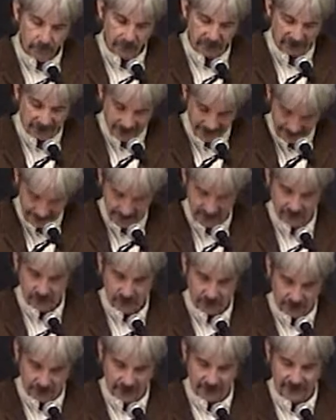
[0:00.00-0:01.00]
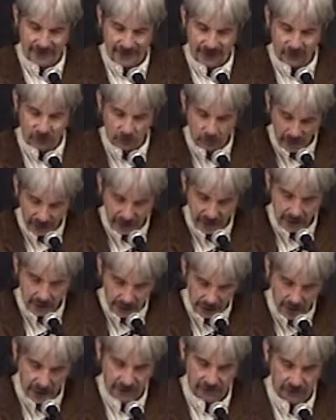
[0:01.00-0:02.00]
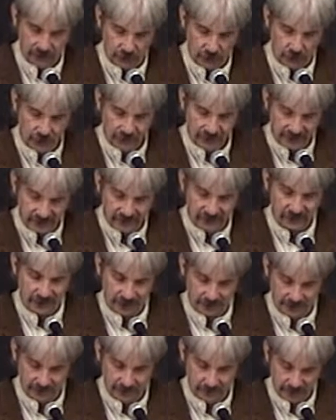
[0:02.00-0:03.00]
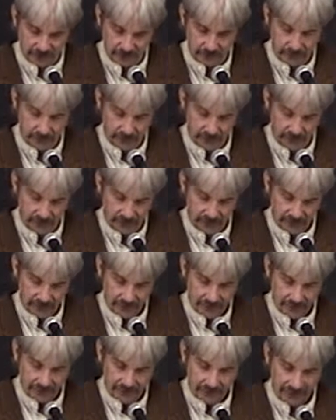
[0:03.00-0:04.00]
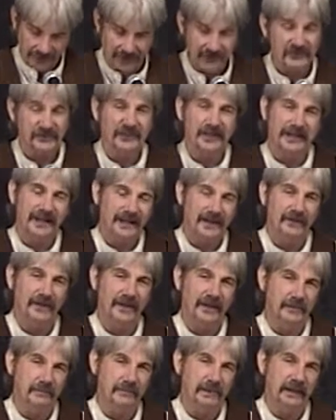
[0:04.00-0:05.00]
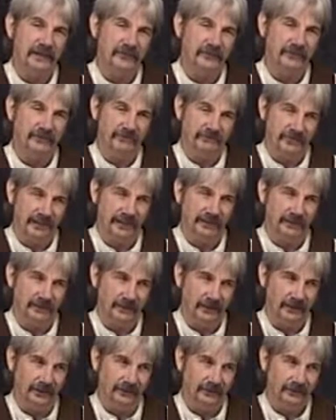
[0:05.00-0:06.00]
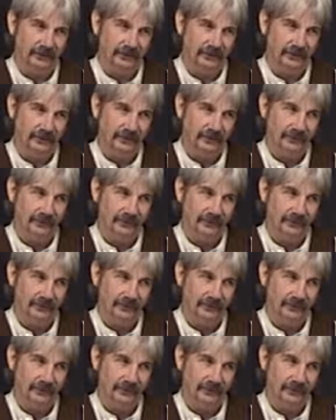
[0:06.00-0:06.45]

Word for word: but contrary to that, we honor or dishonor people as to how they best affect us.